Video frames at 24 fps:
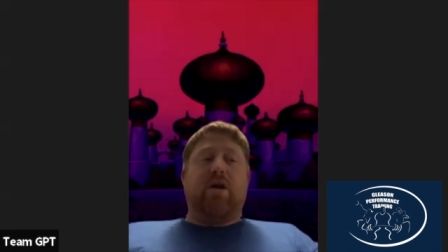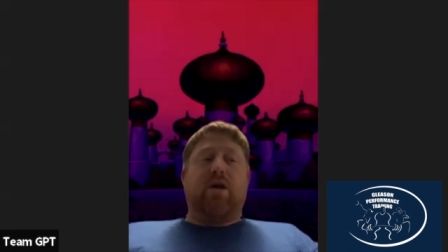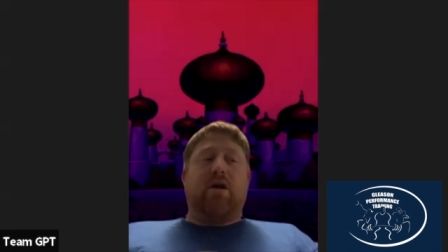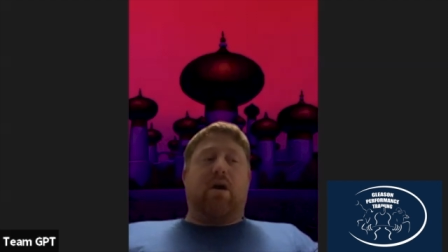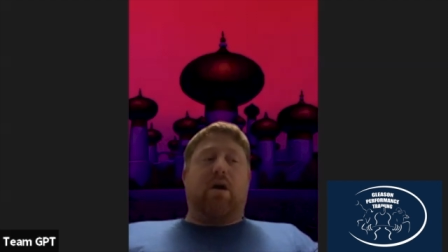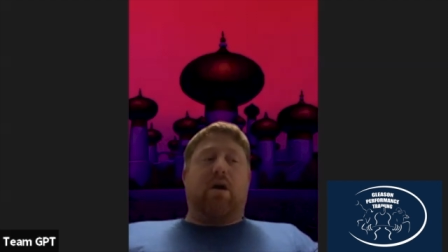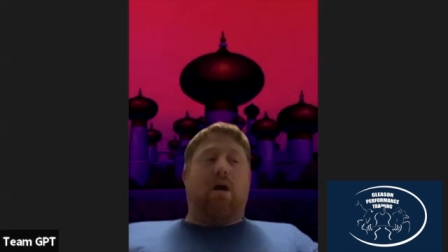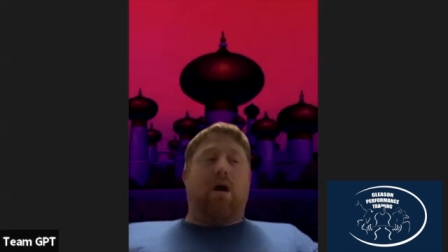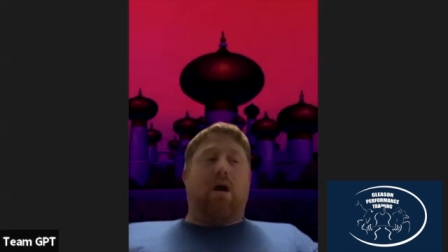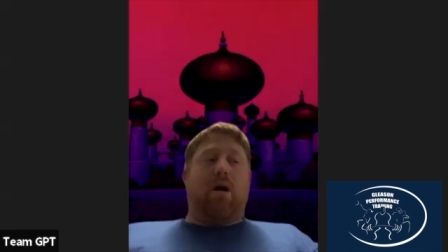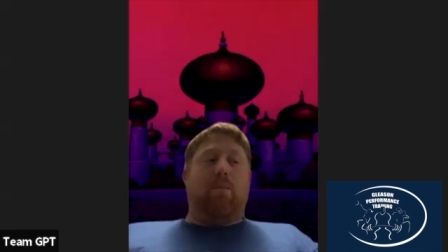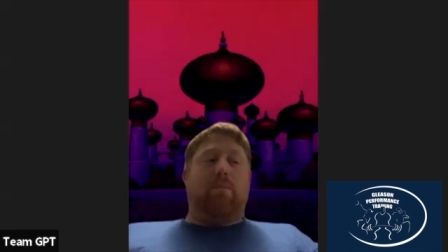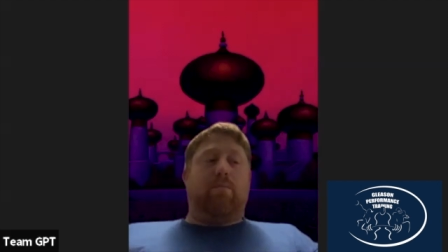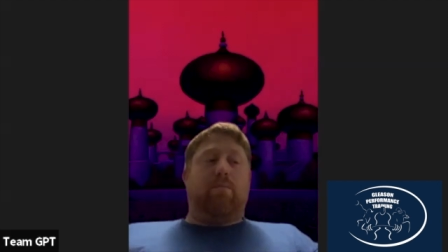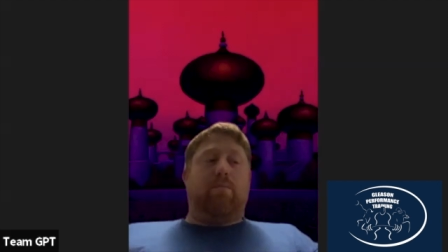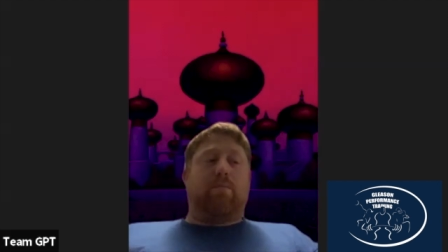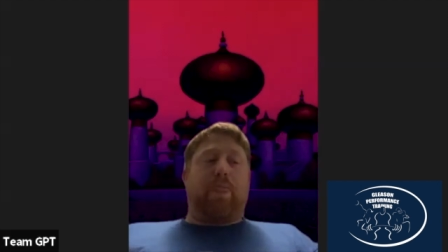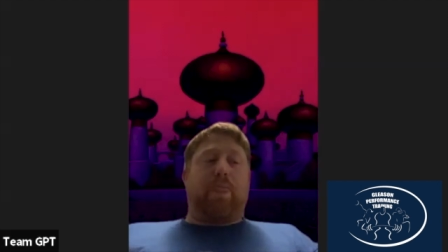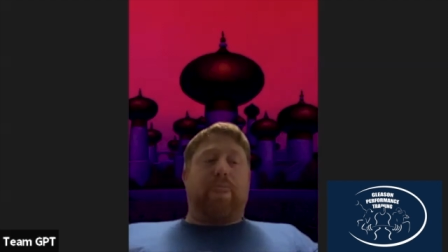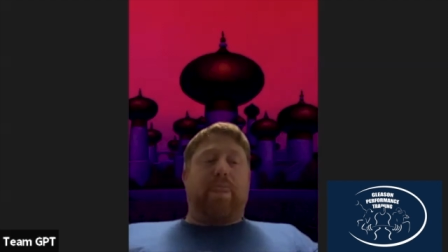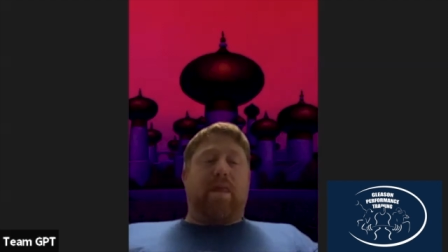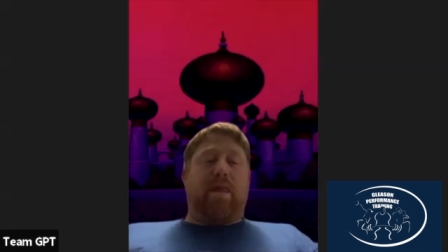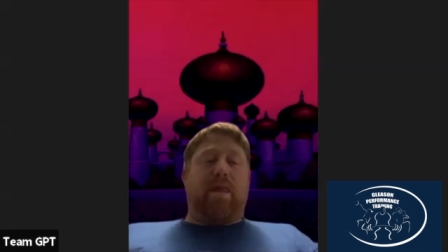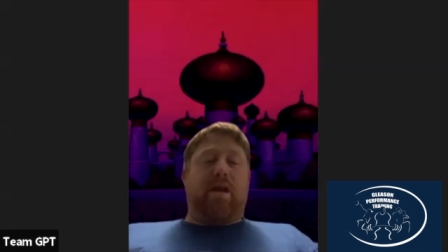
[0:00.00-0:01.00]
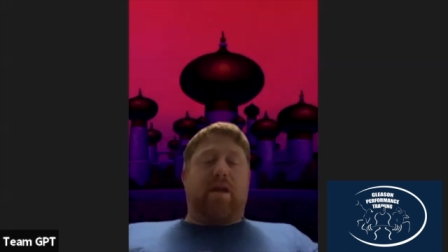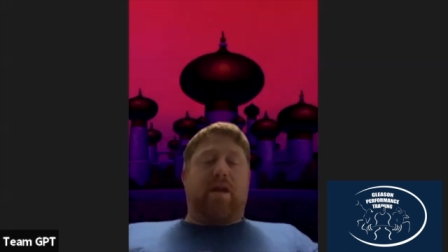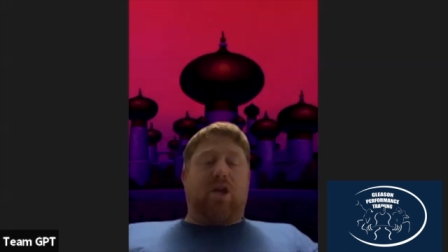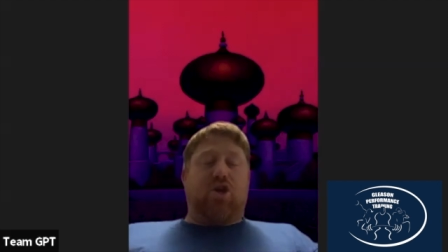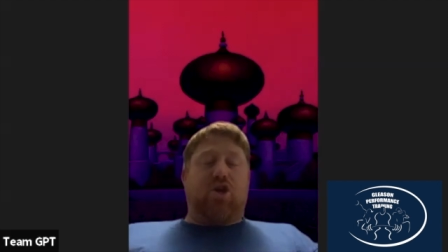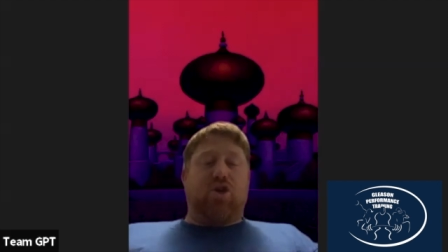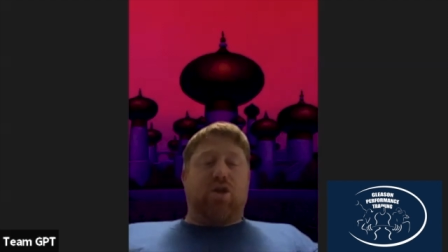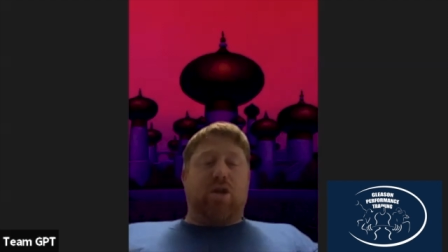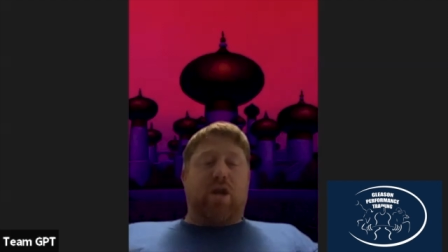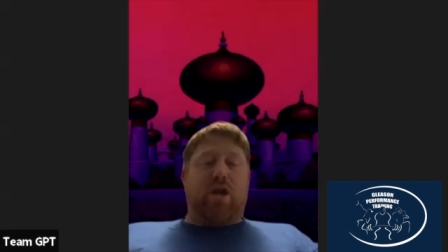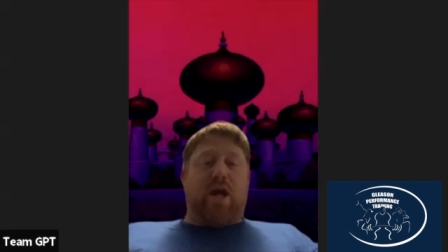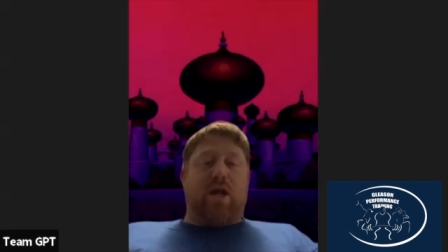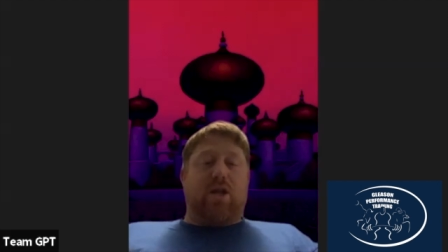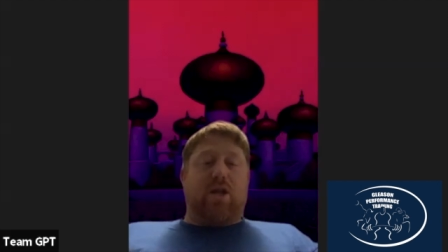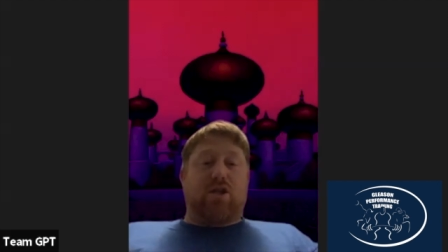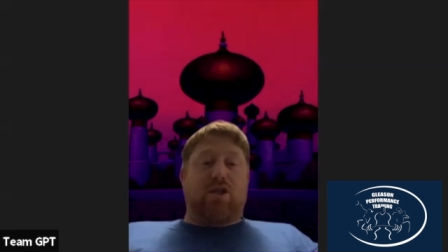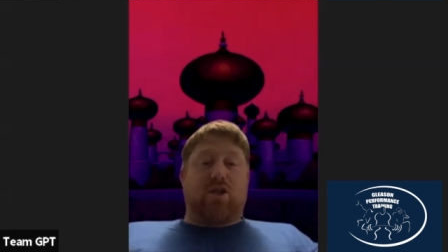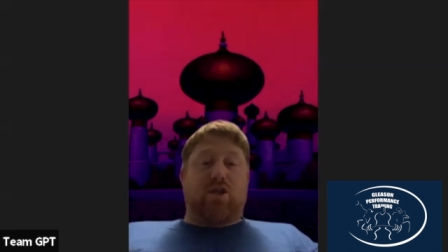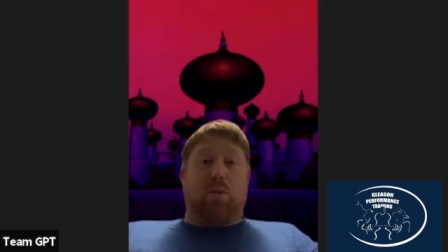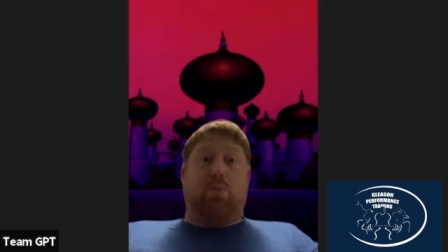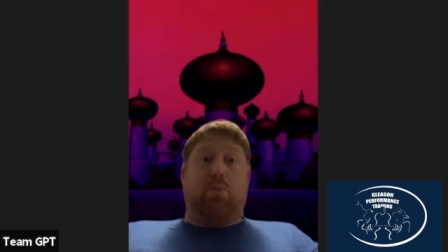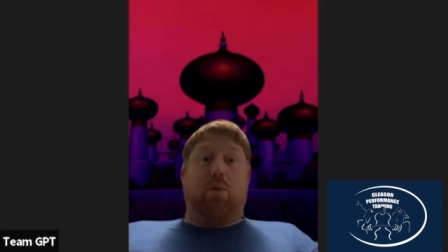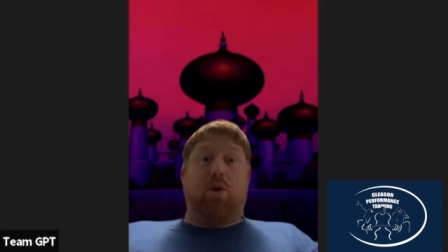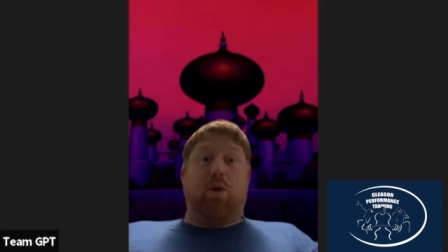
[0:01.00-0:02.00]
and
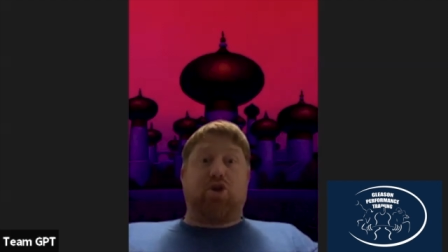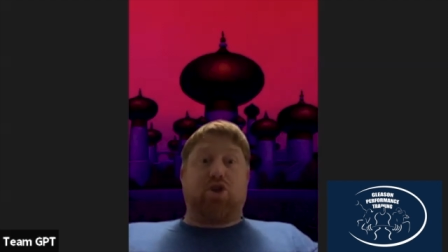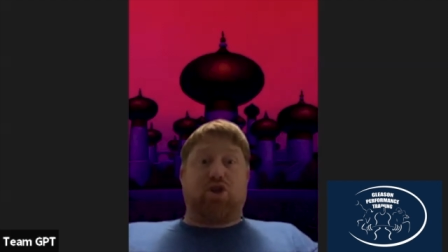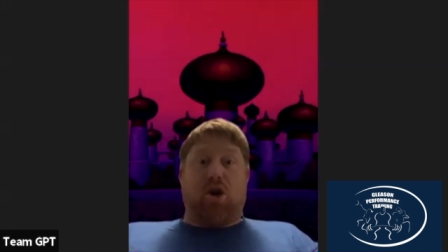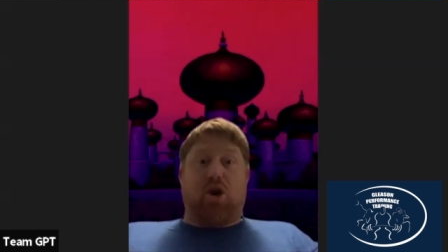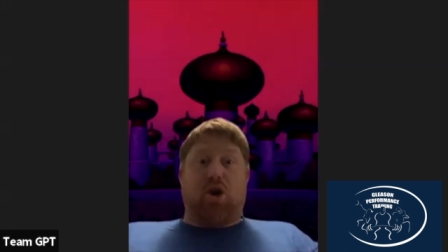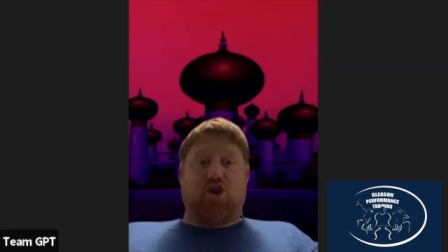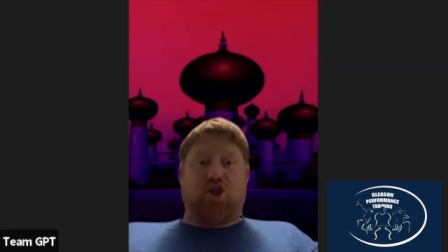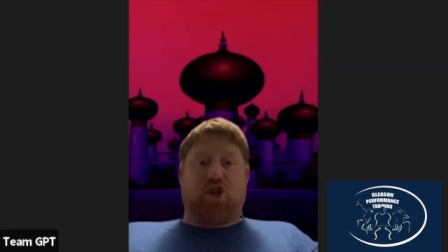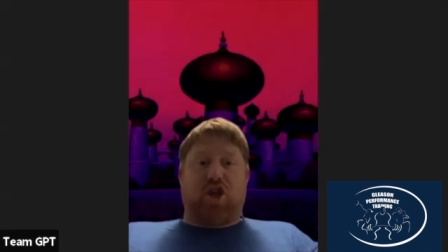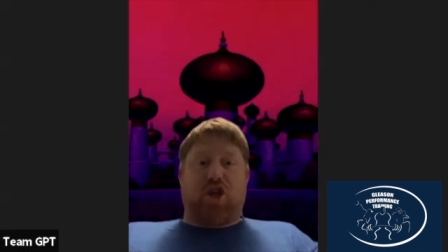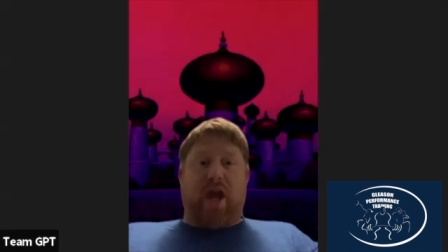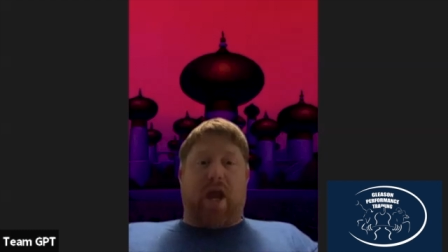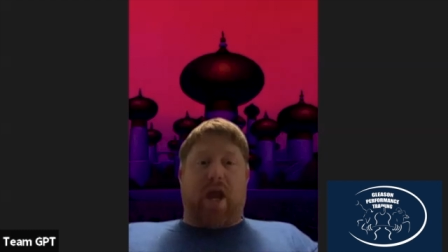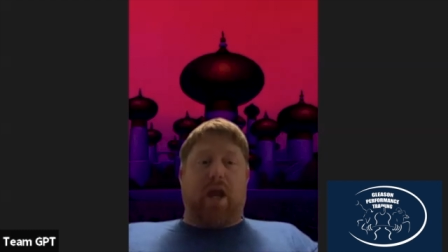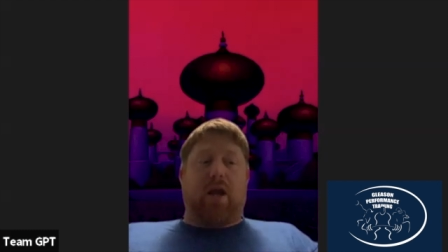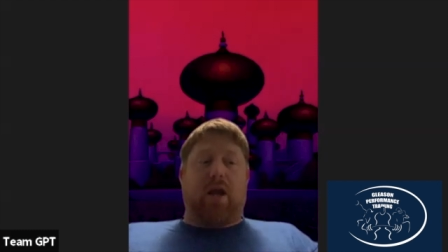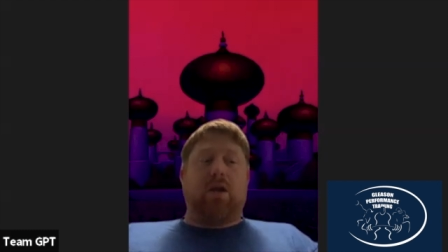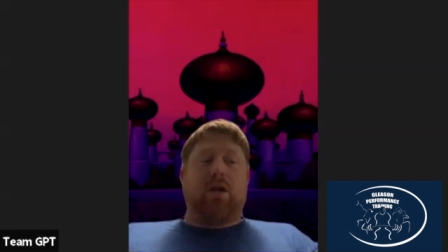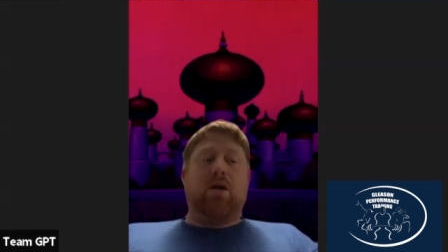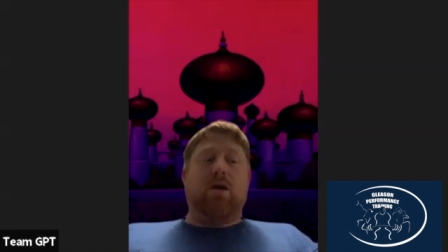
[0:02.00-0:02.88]
still push as hard as you can.